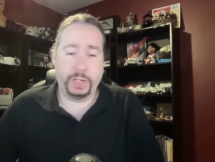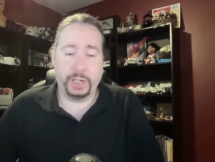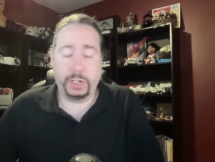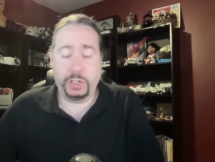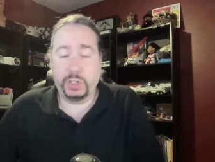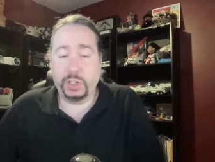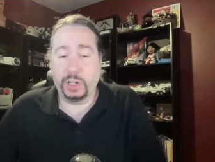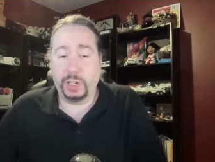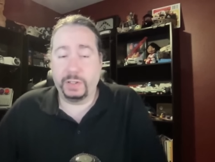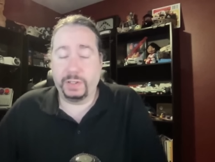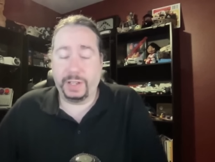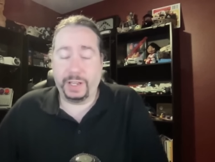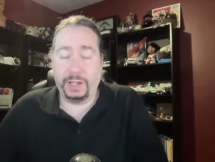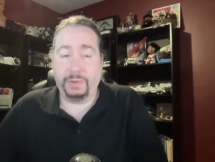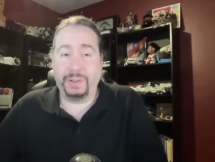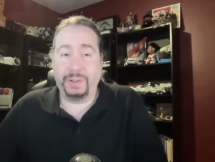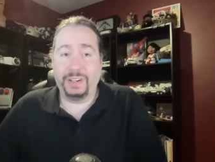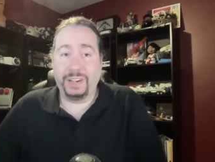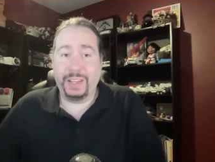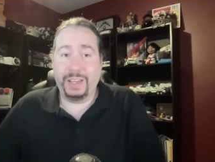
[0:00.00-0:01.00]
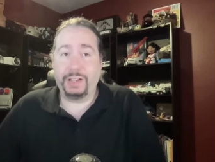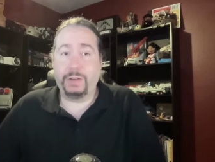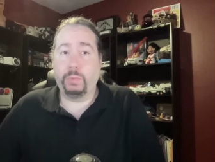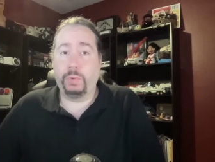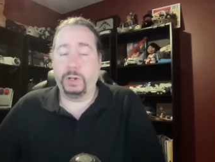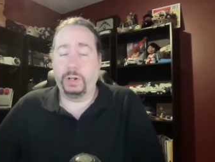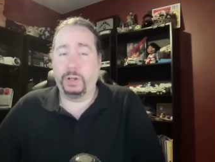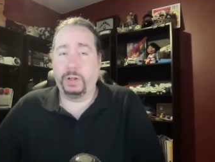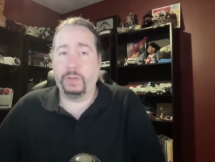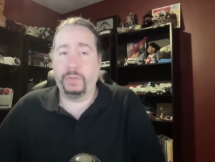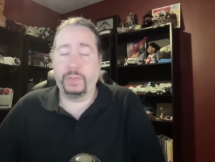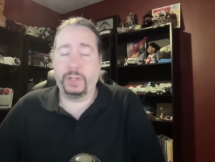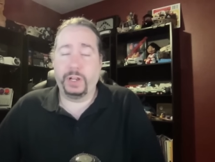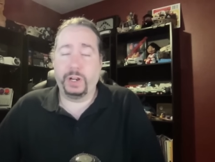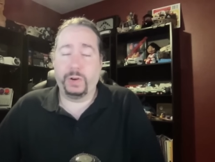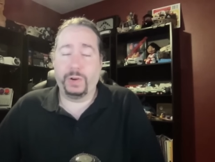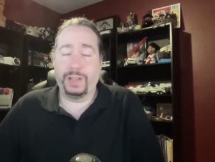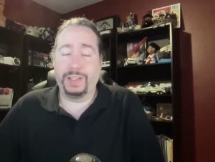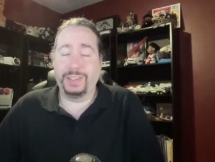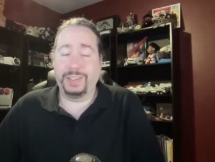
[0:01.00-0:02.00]
got shut down, Nick went on
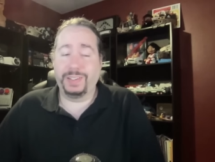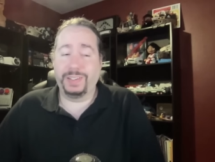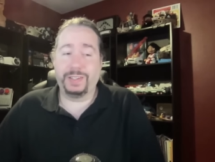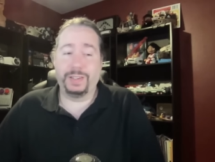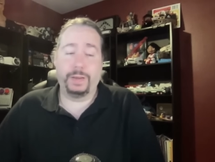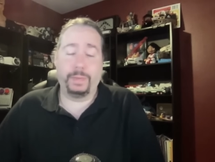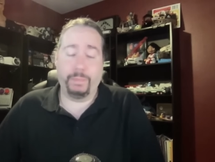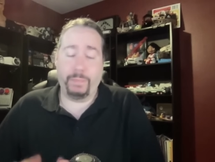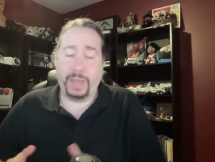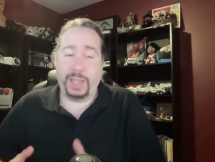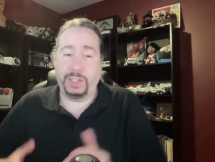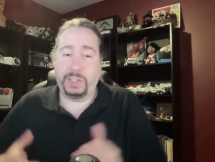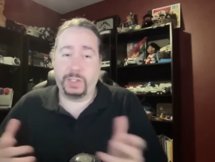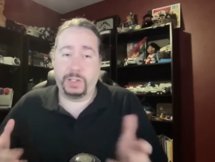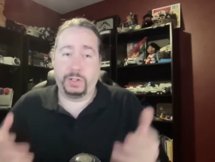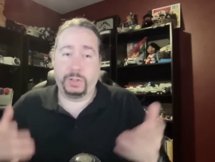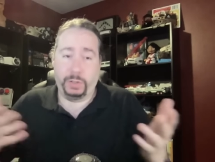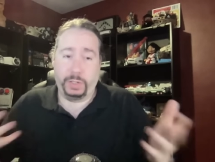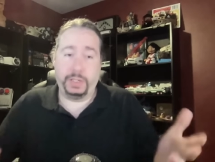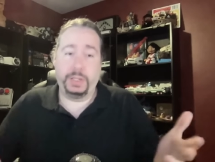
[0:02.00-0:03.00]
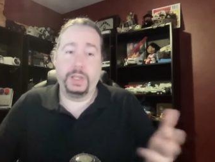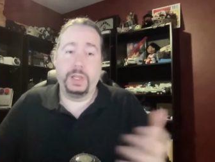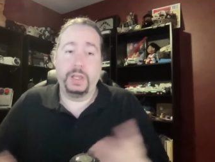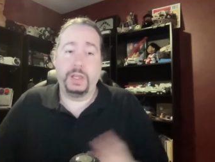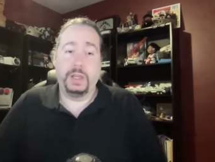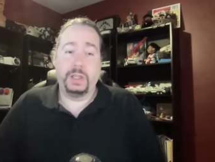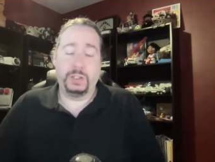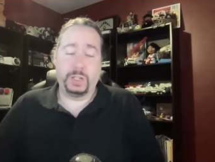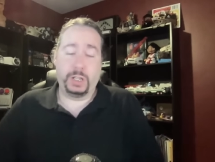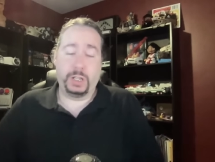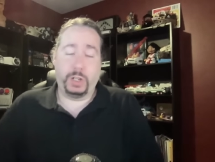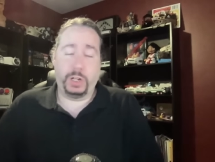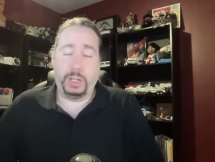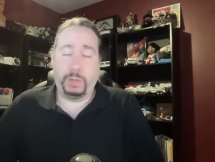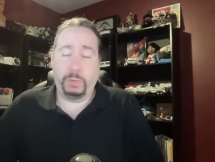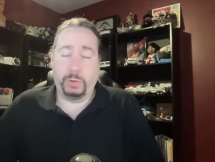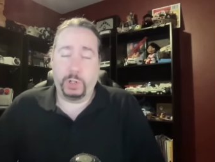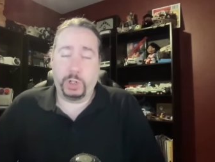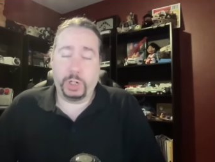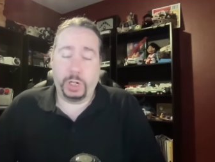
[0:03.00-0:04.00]
there and, and basically said that he
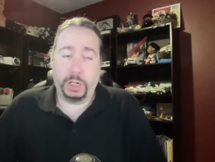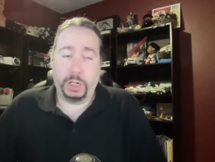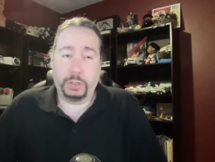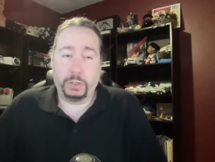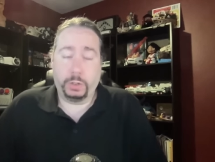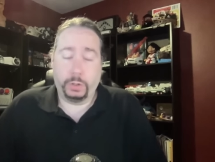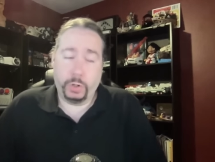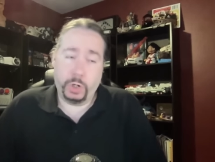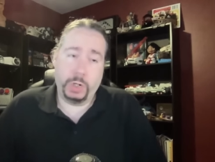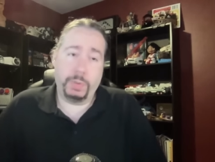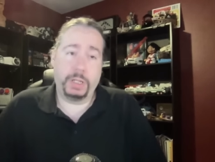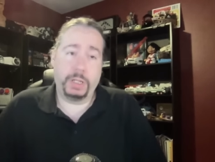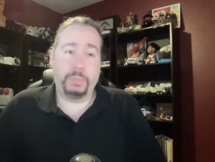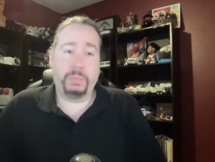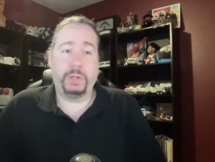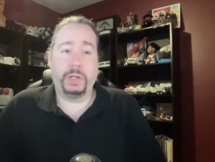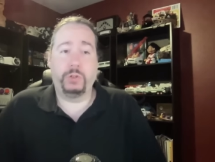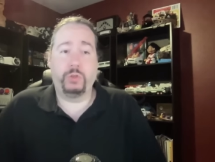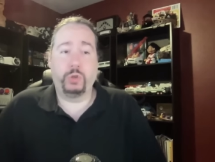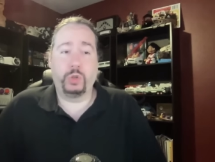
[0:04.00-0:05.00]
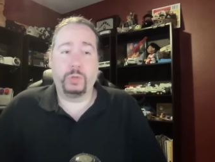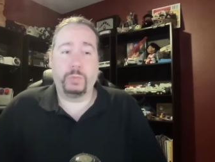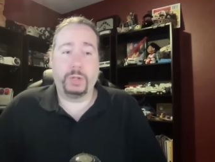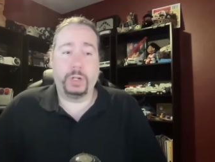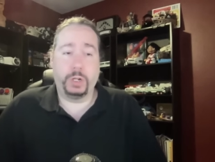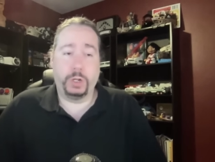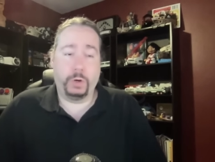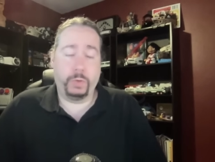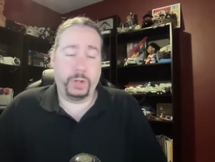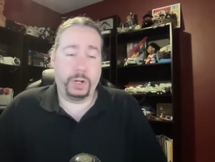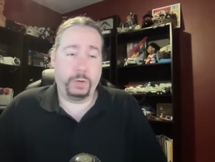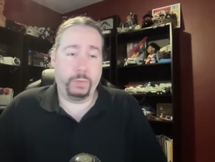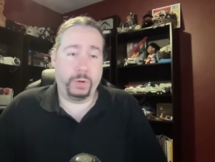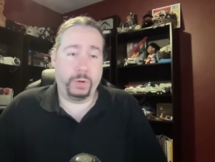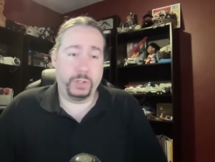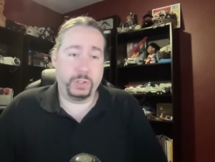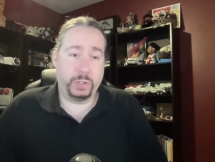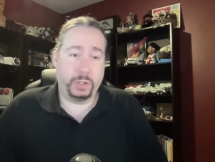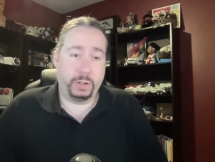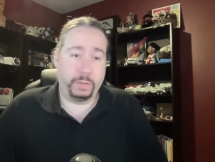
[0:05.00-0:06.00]
was shocked to learn about the plagiarism and know that he
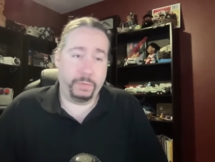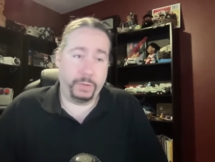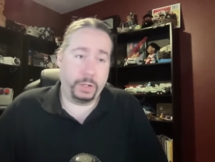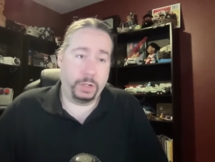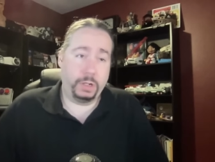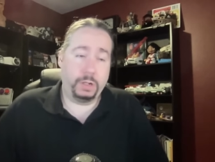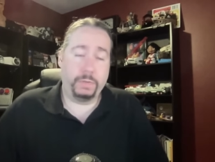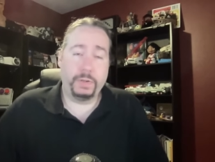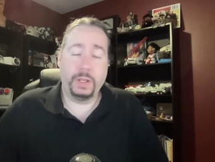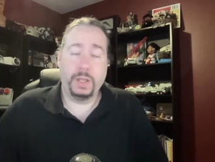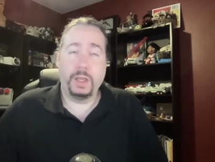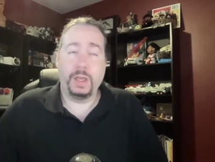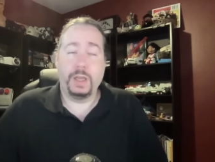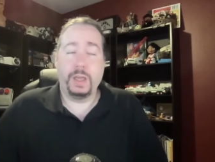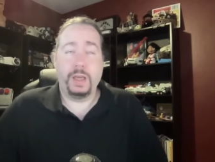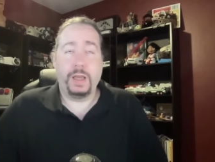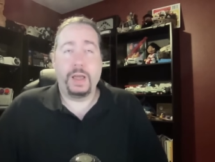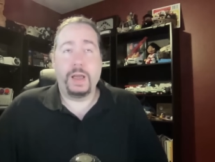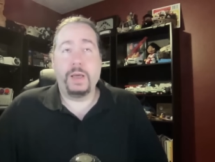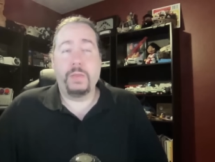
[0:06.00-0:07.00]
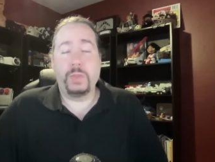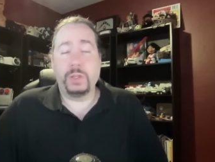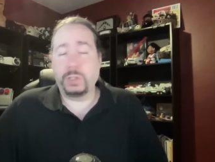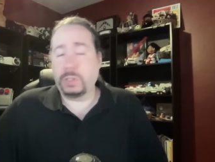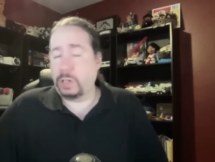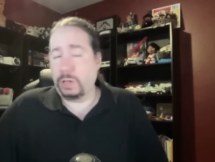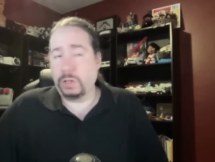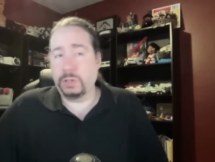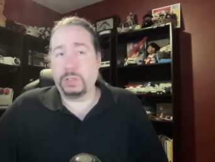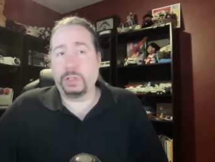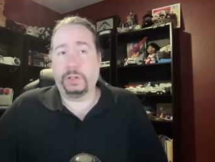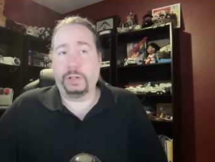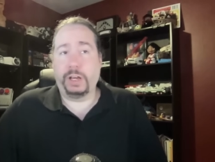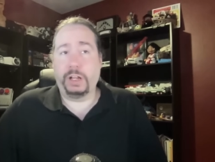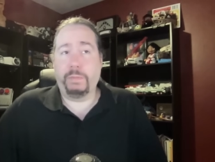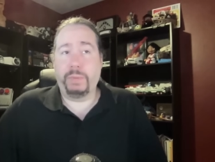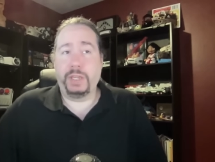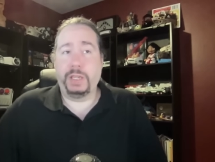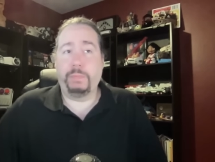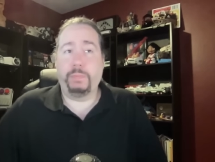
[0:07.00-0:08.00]
wasn't involved. And this caused a lot
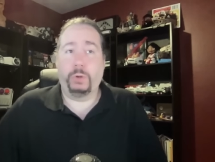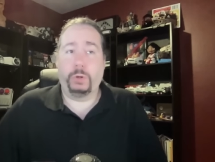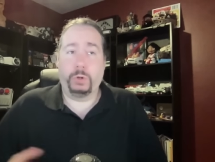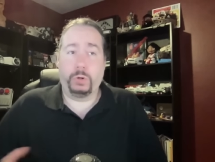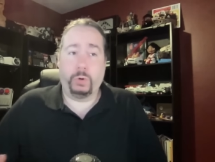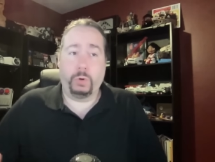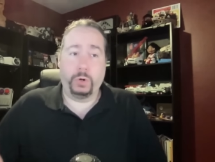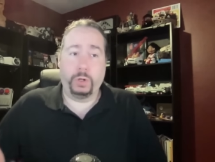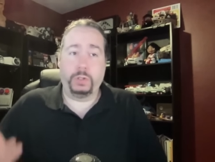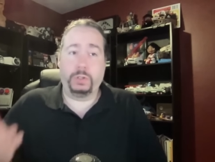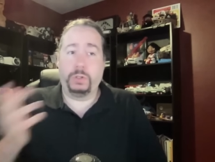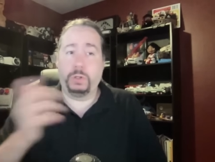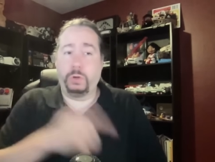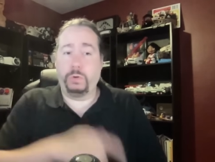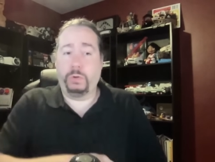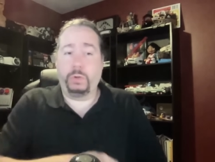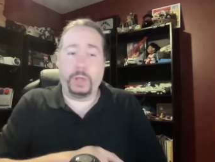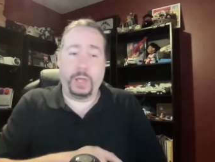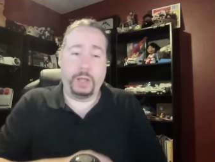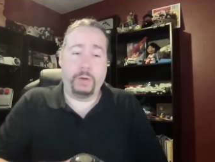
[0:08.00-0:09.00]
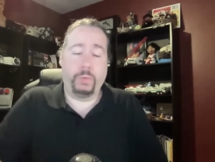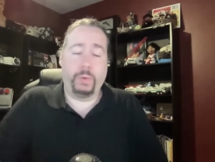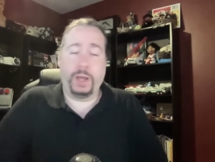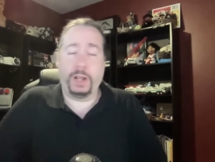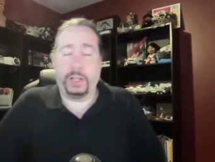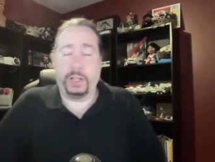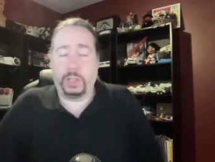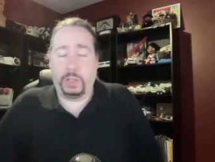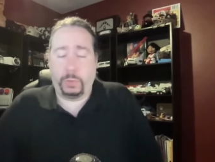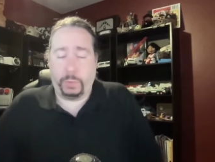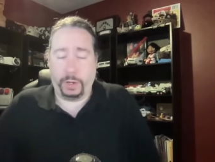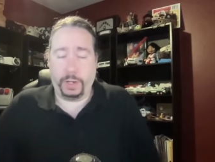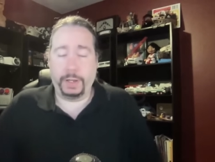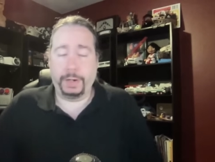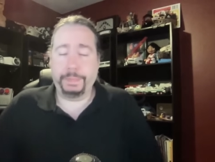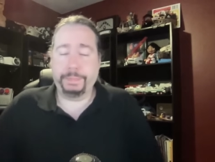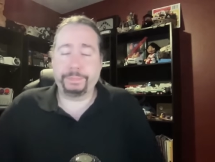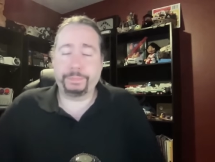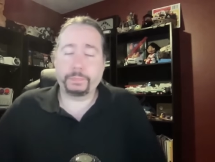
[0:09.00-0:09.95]
of people, according to a Reddit thread